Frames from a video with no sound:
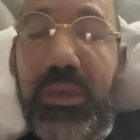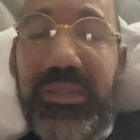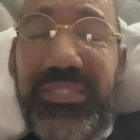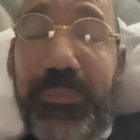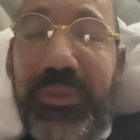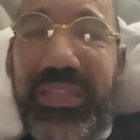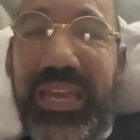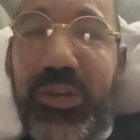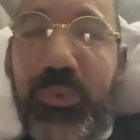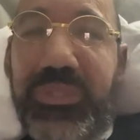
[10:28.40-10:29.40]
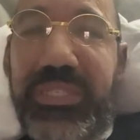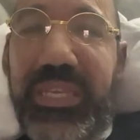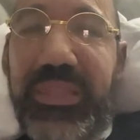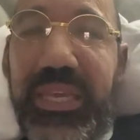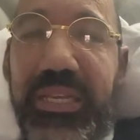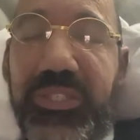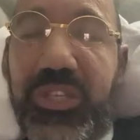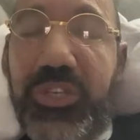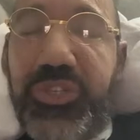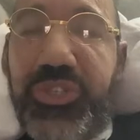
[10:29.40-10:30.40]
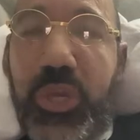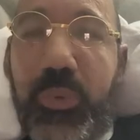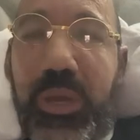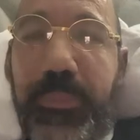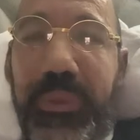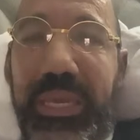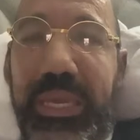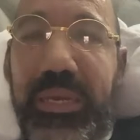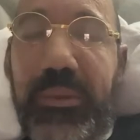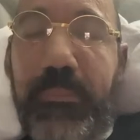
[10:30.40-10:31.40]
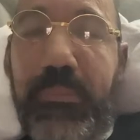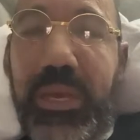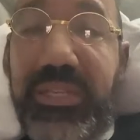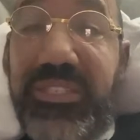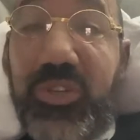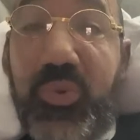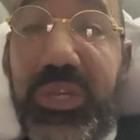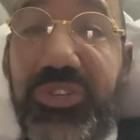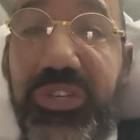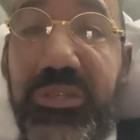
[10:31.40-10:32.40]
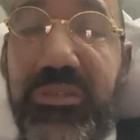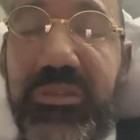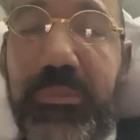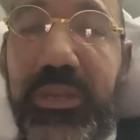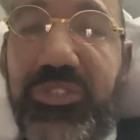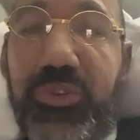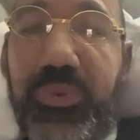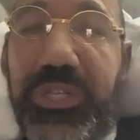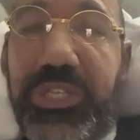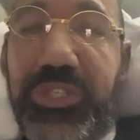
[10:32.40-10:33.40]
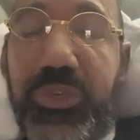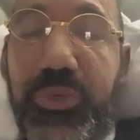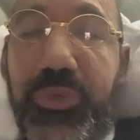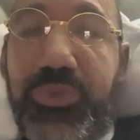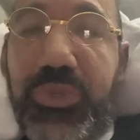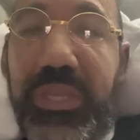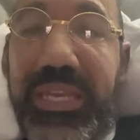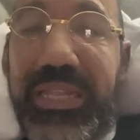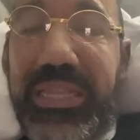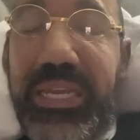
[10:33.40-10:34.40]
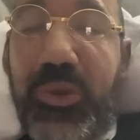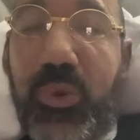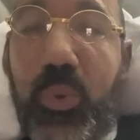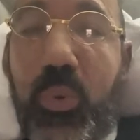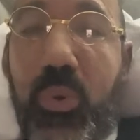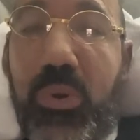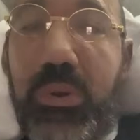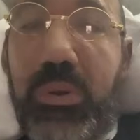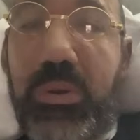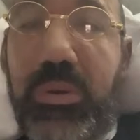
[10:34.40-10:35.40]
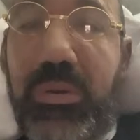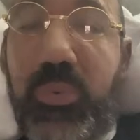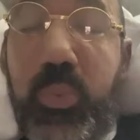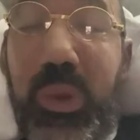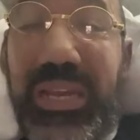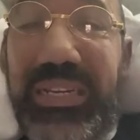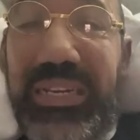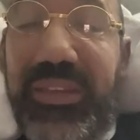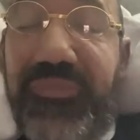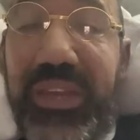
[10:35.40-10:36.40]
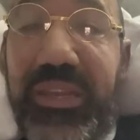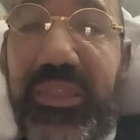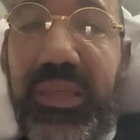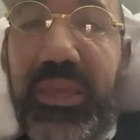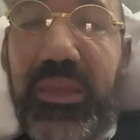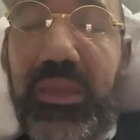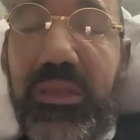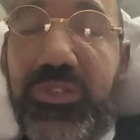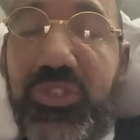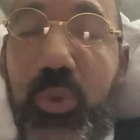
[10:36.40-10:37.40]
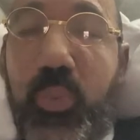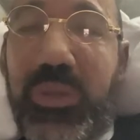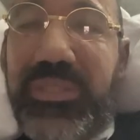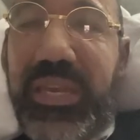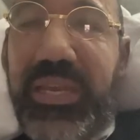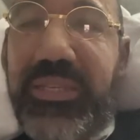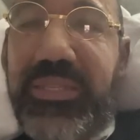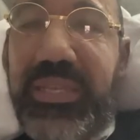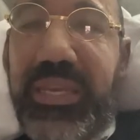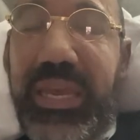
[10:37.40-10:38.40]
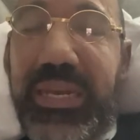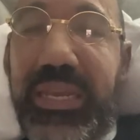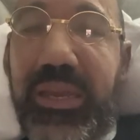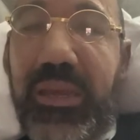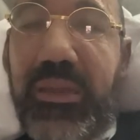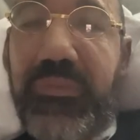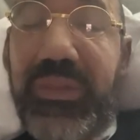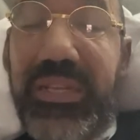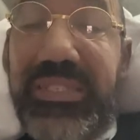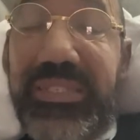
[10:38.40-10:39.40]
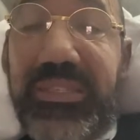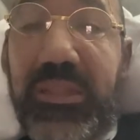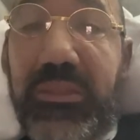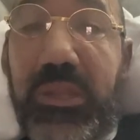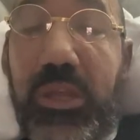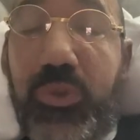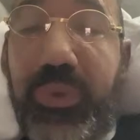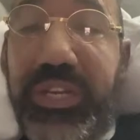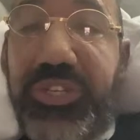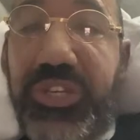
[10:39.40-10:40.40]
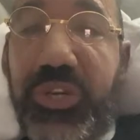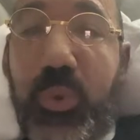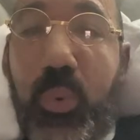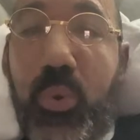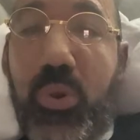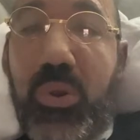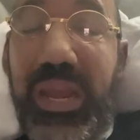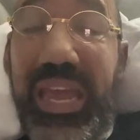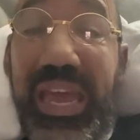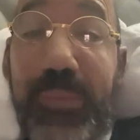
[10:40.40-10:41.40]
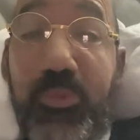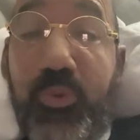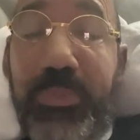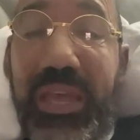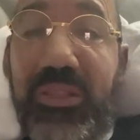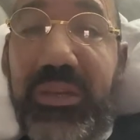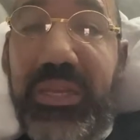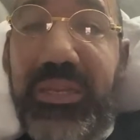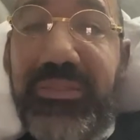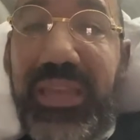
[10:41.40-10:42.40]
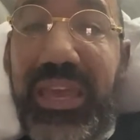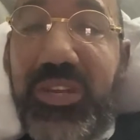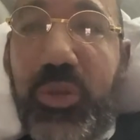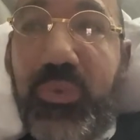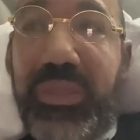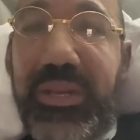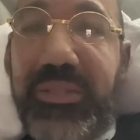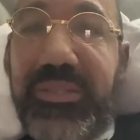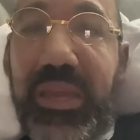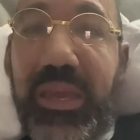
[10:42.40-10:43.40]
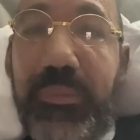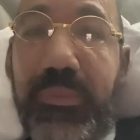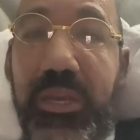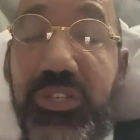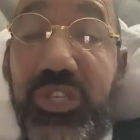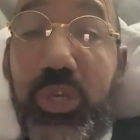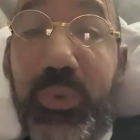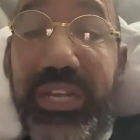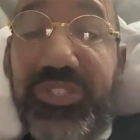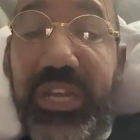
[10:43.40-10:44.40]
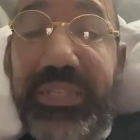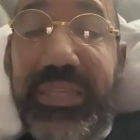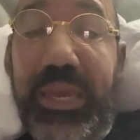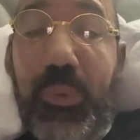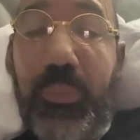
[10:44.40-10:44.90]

Typically, I don't see things show up in my secretions. My secretions are usually clear or white, if anything. So once I see any kind of discoloration or abnormalities, I know that it's time to go get checked out.